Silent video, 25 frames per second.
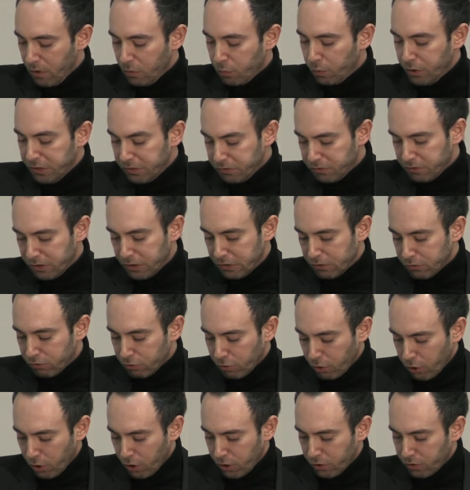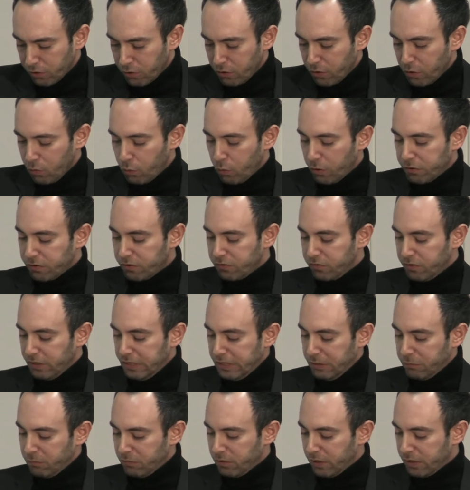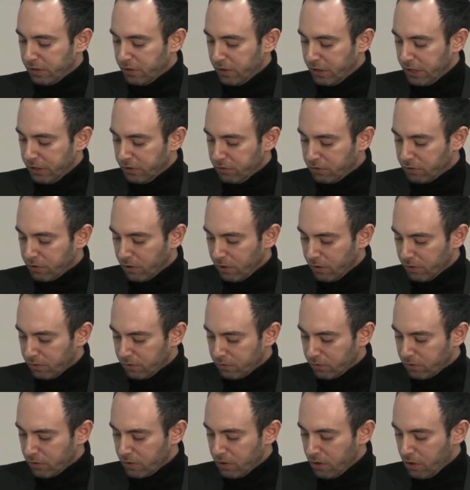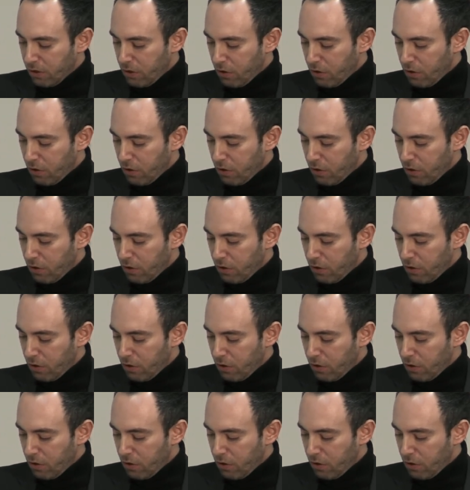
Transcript: which in turn was deemed an insult